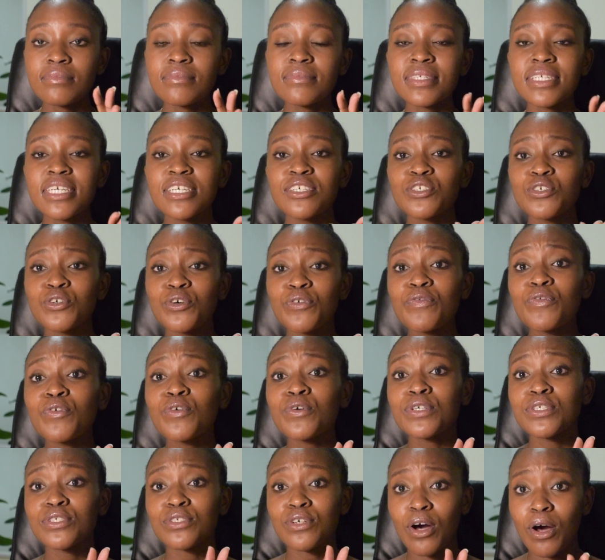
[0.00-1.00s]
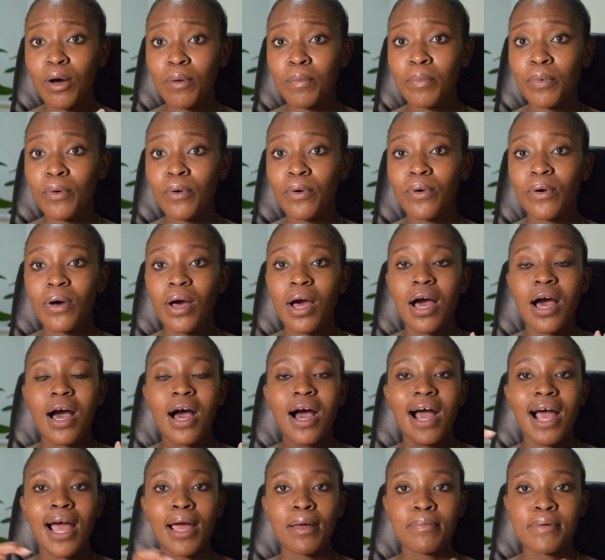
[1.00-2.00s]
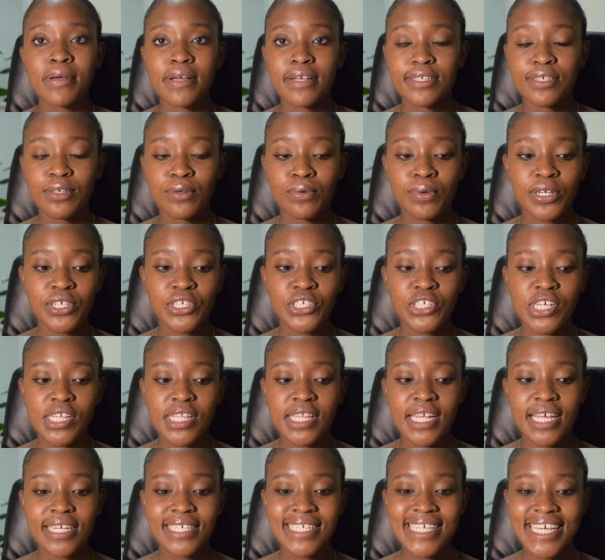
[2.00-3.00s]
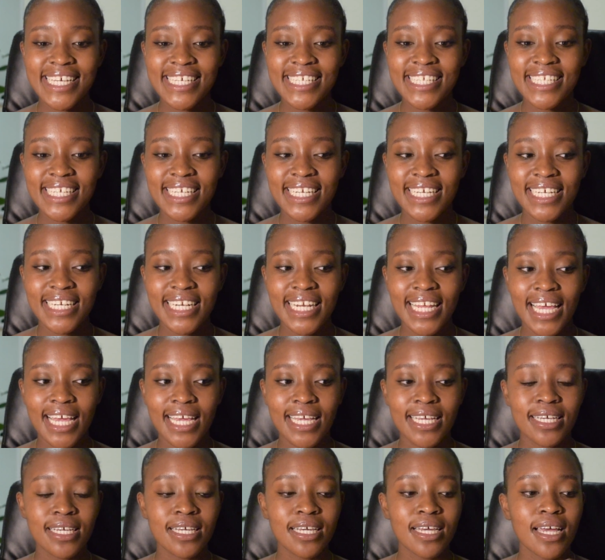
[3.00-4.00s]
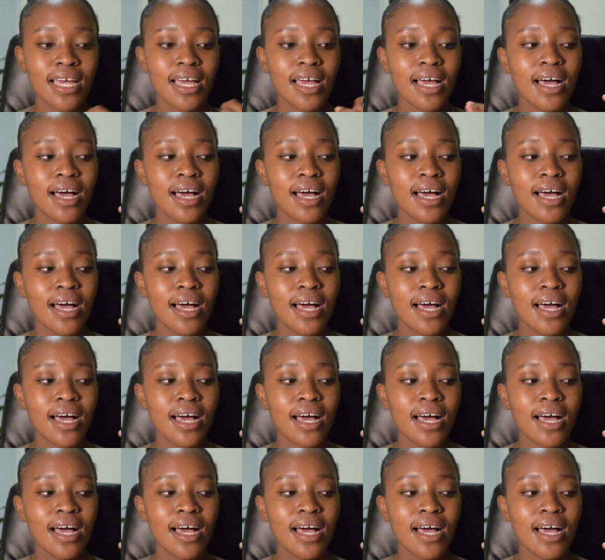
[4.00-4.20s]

So, for example, I picked a question that tested it like,